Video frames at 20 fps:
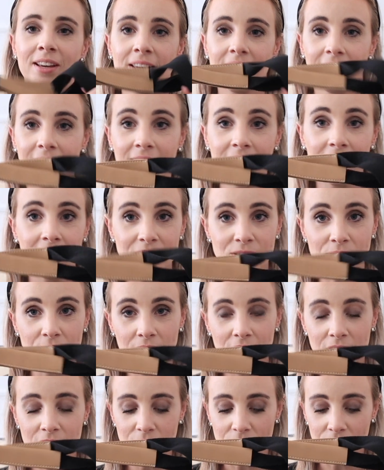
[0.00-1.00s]
and it has
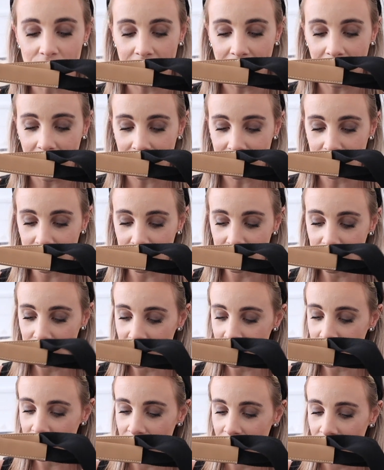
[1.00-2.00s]
really strong
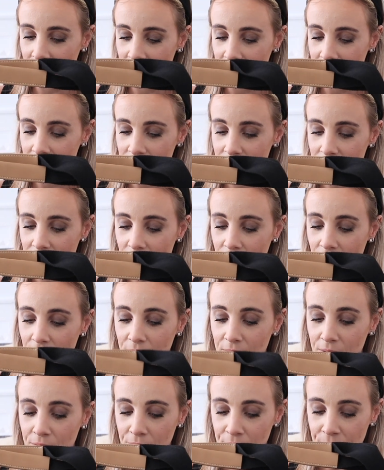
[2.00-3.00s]
handles.
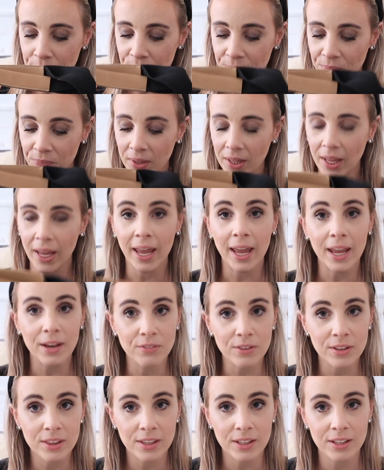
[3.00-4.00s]
So
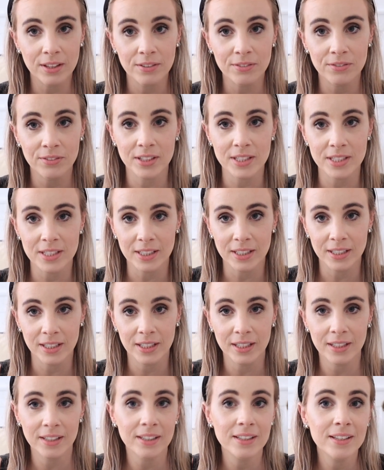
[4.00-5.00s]
everything fits in
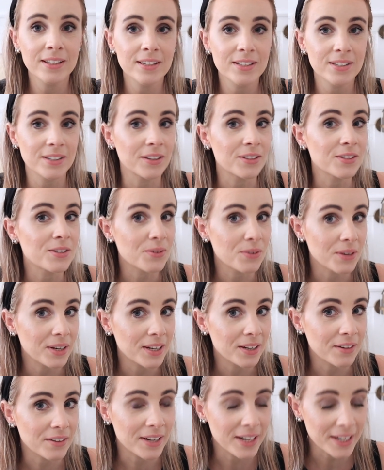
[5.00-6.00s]
here, so it's
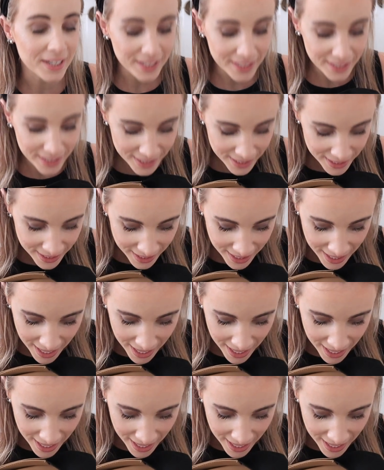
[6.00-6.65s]
really great.